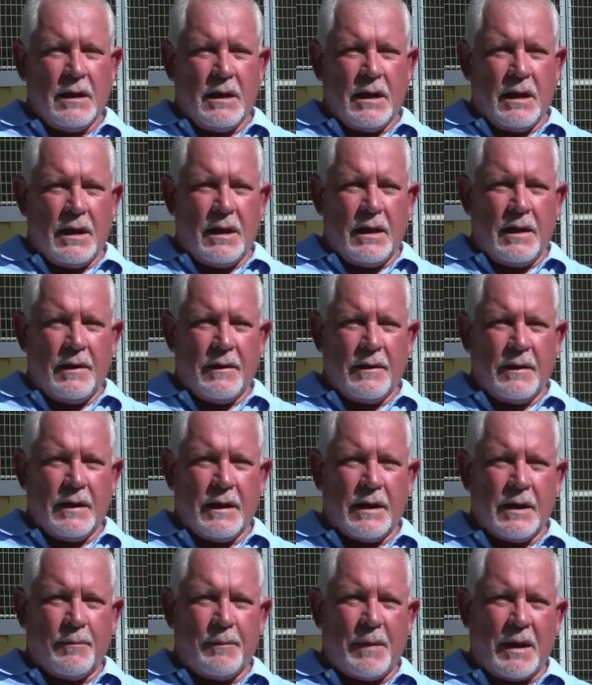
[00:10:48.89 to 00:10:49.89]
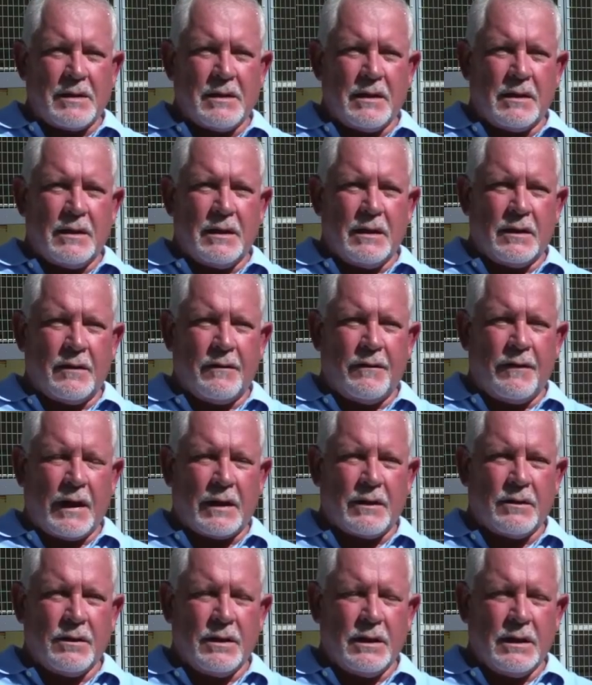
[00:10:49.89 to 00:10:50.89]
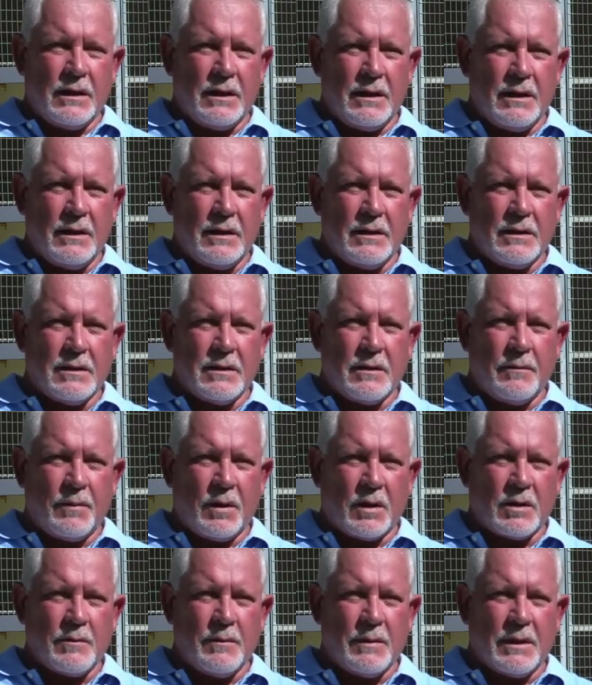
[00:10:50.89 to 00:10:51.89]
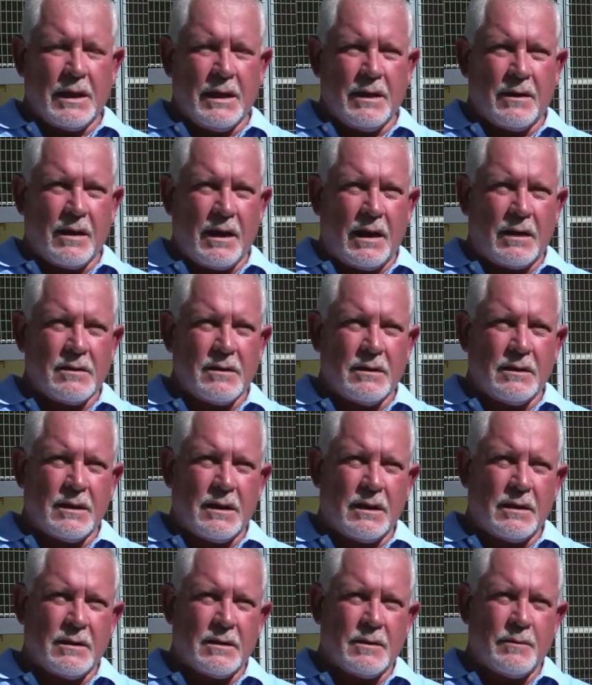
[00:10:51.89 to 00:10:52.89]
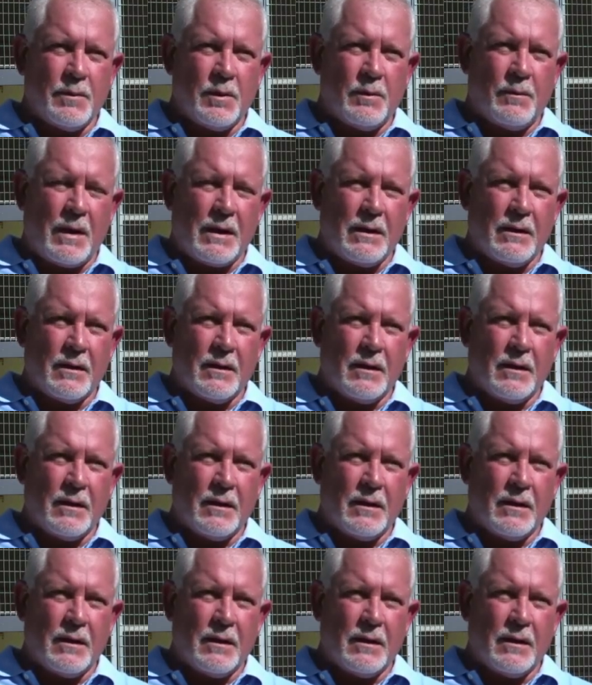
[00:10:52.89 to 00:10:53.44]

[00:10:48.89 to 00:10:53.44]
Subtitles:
The capacity at the factory is approximately 1,000 tons per month,